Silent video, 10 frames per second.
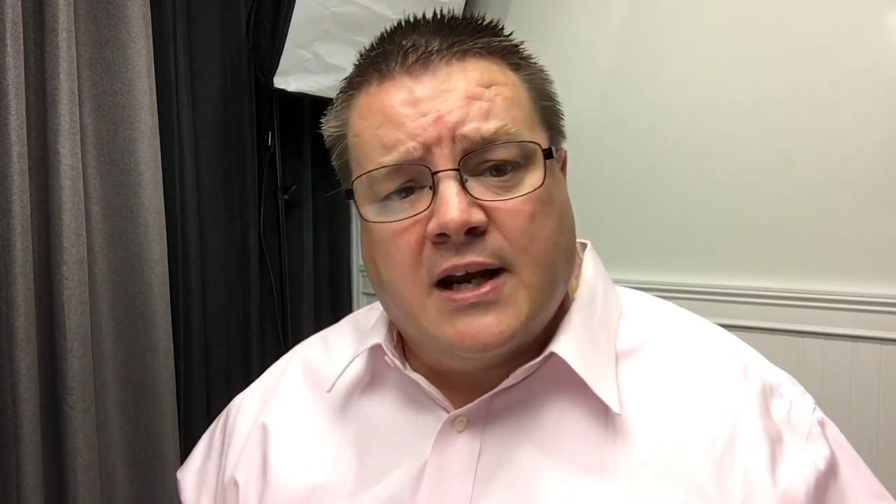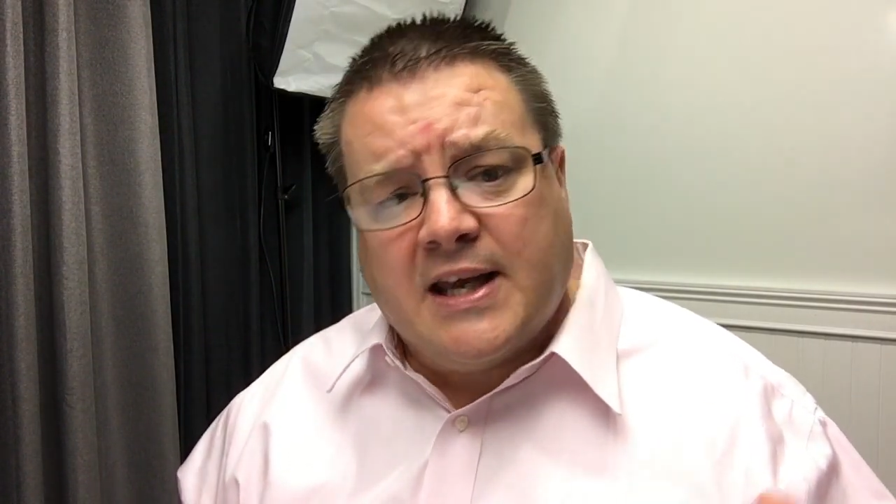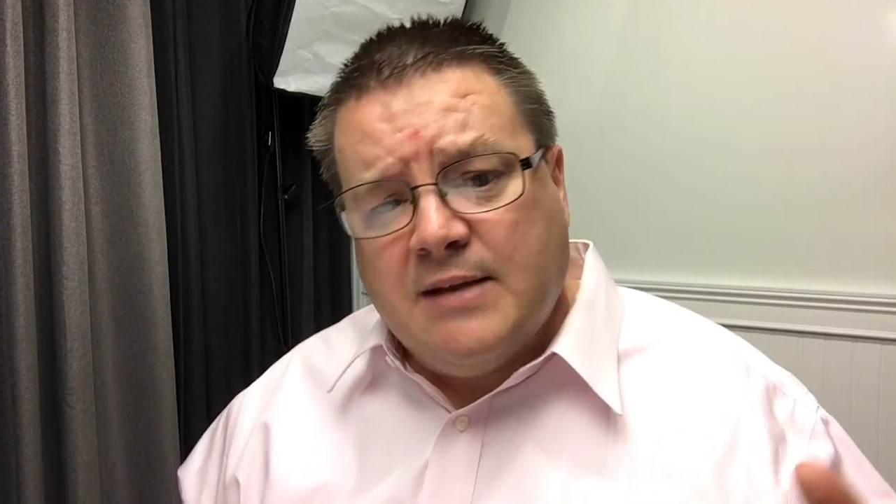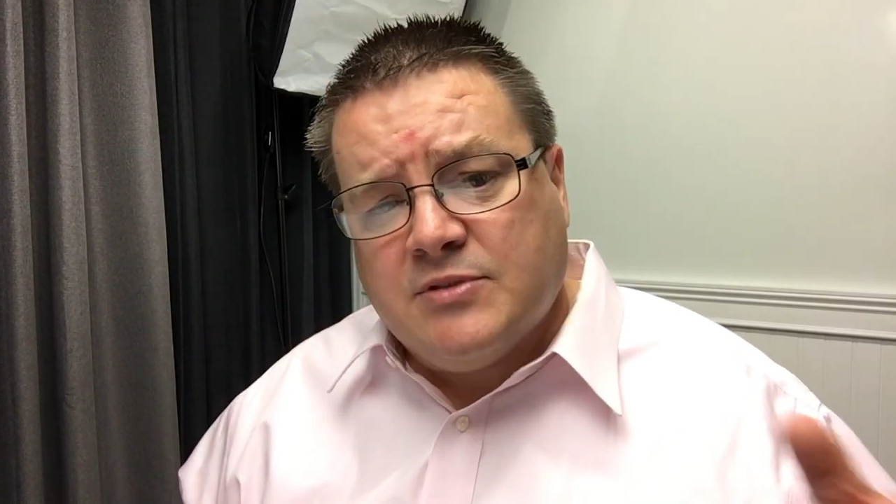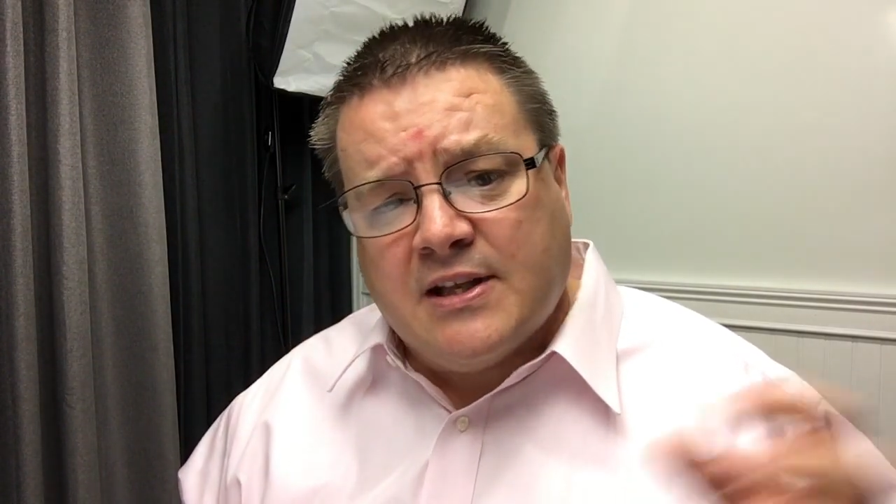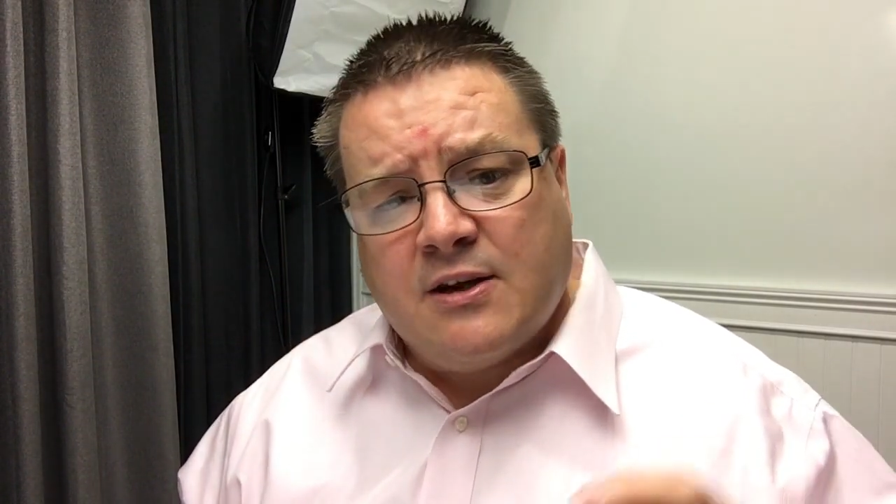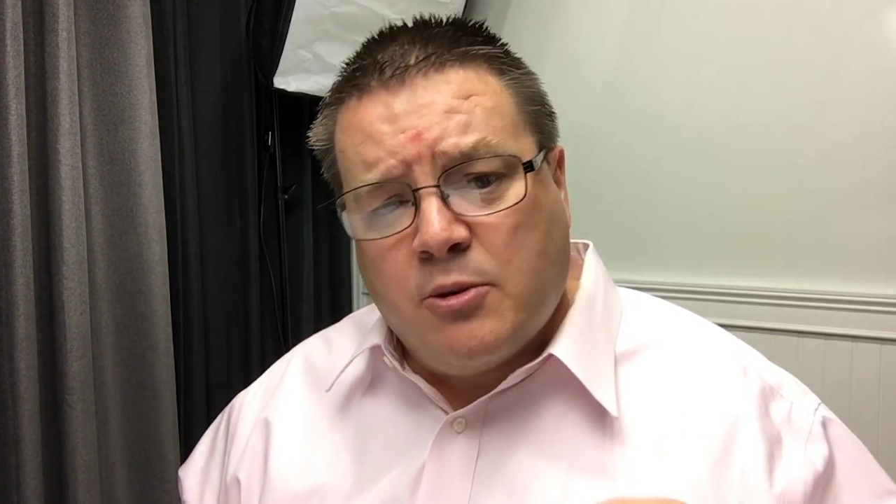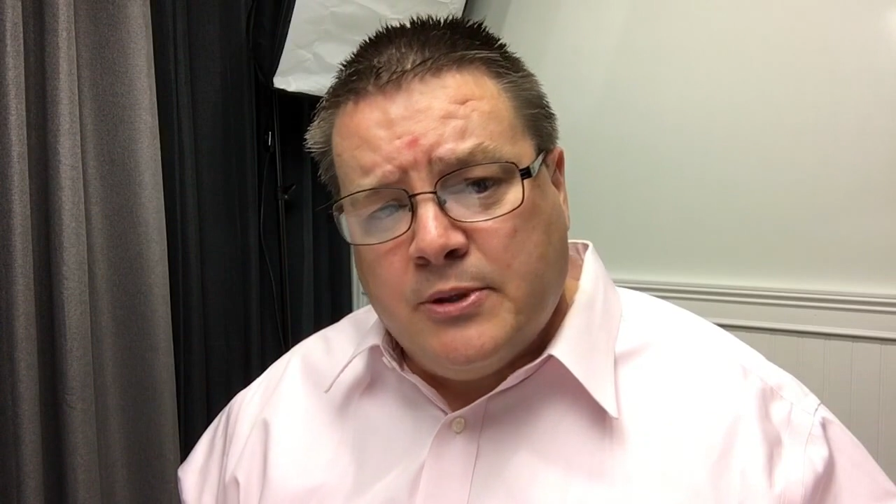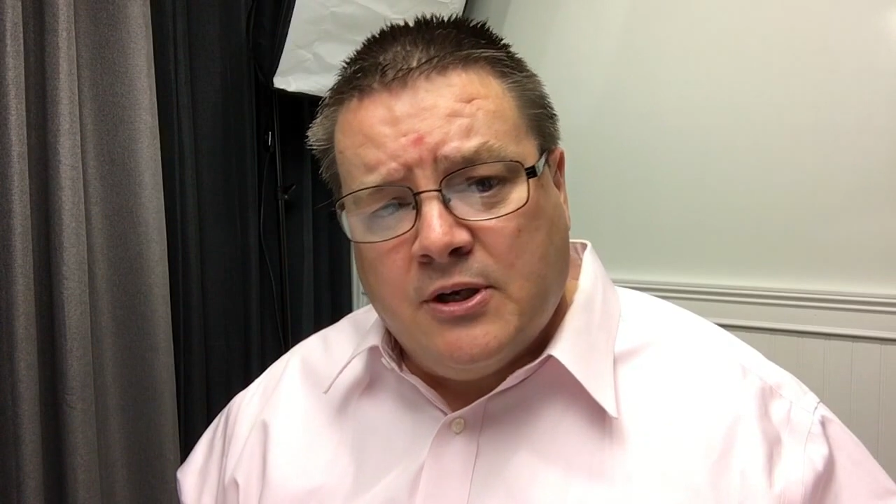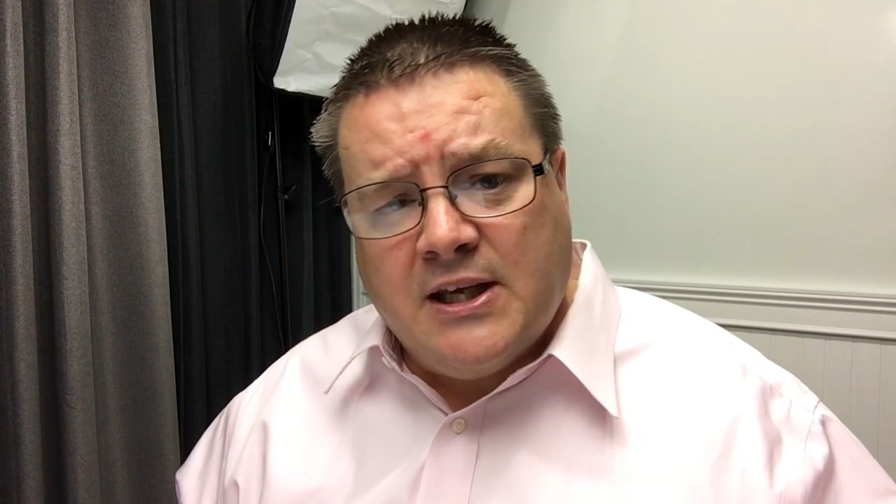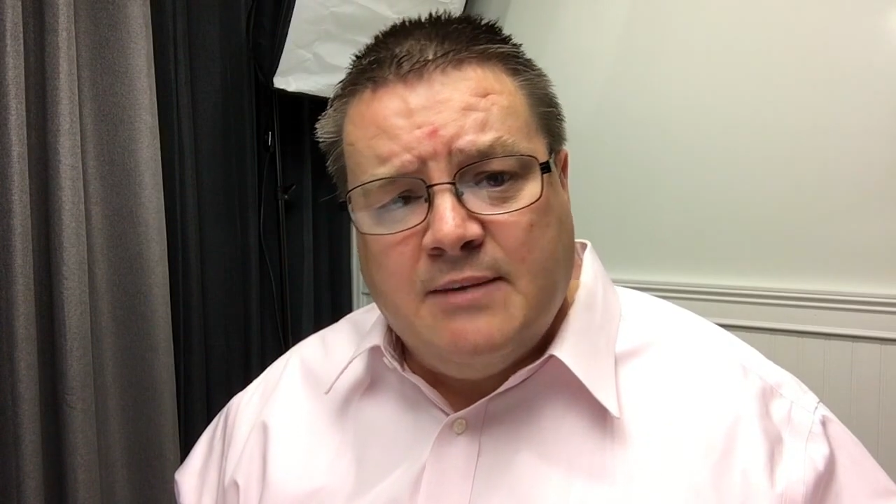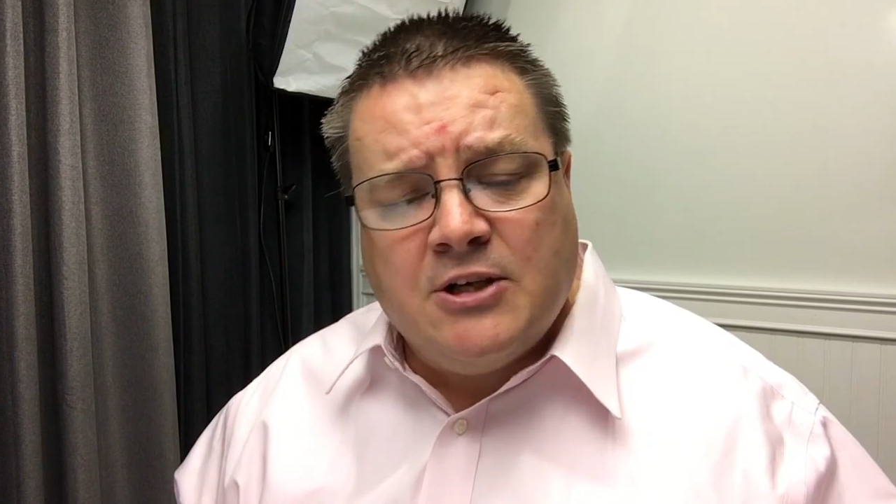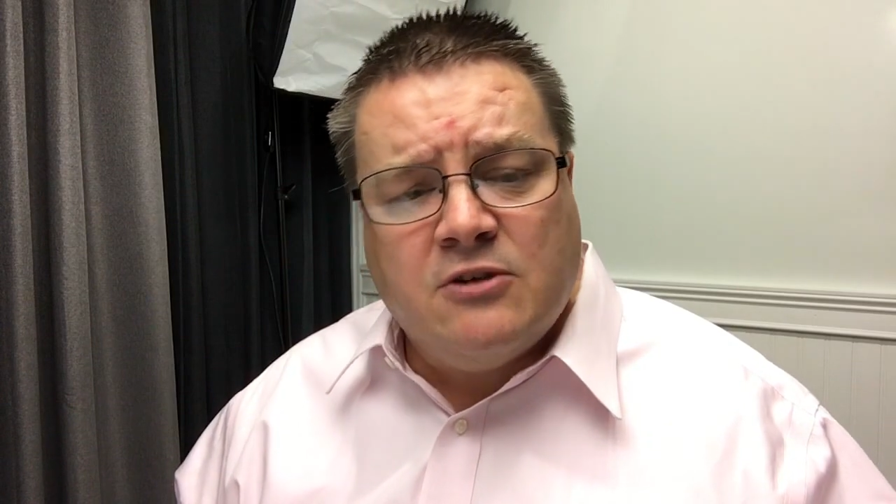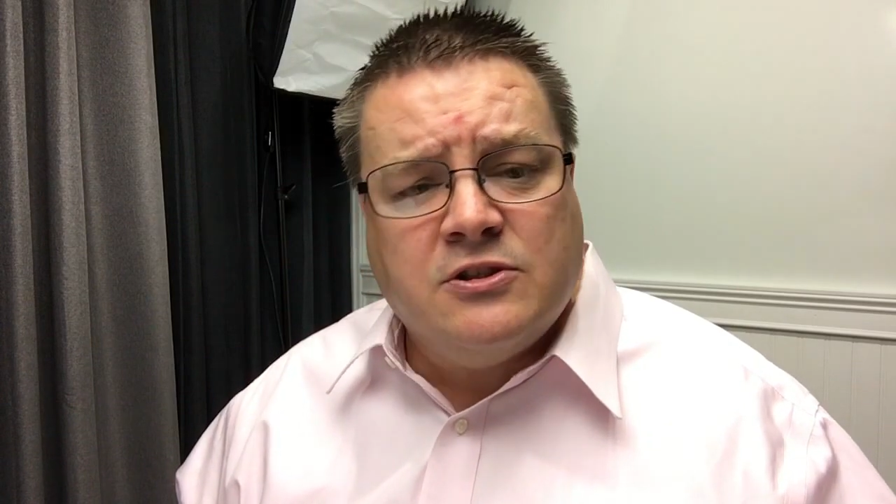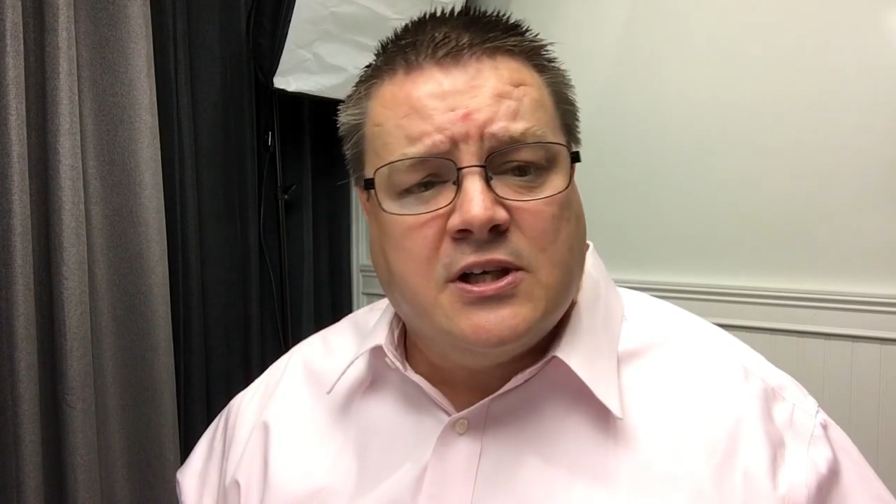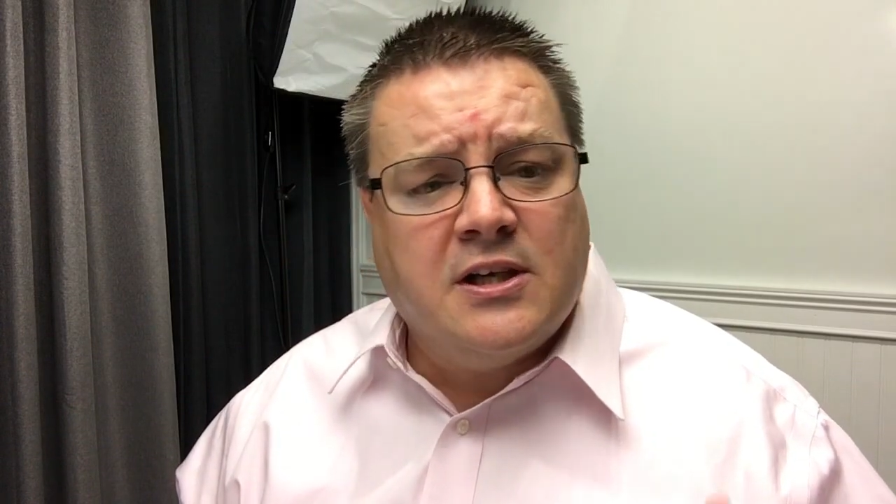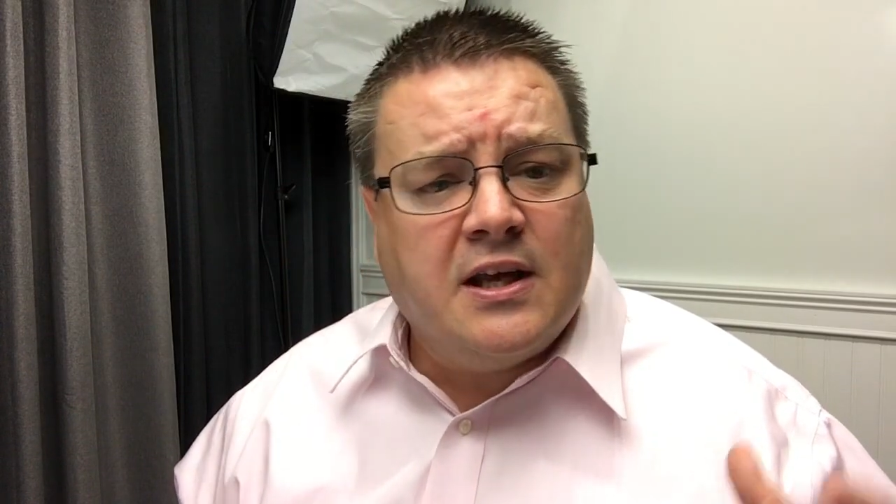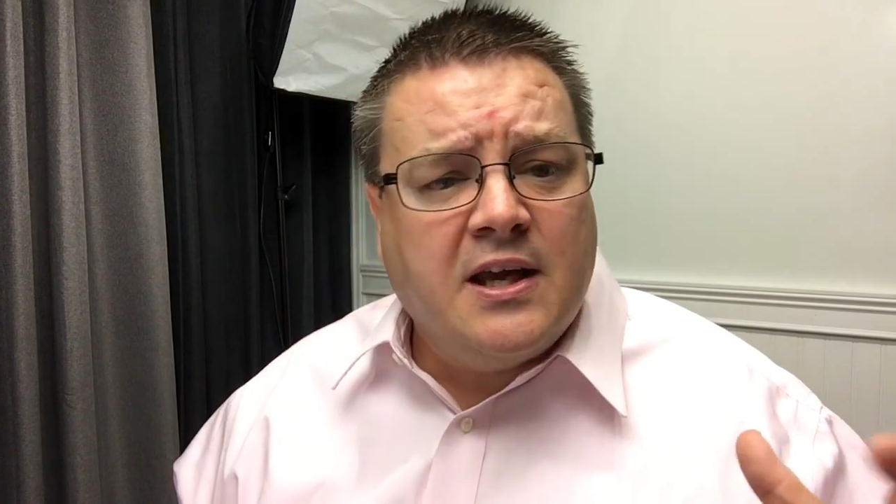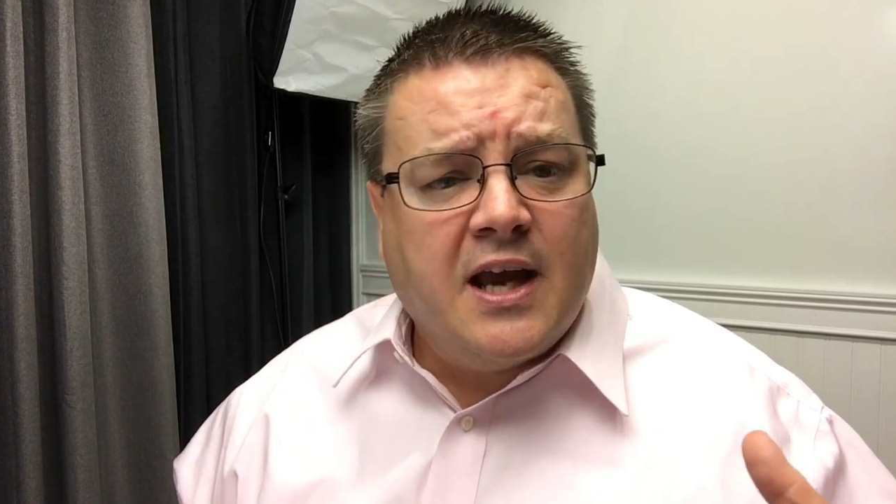It keeps the therapeutic ketones in,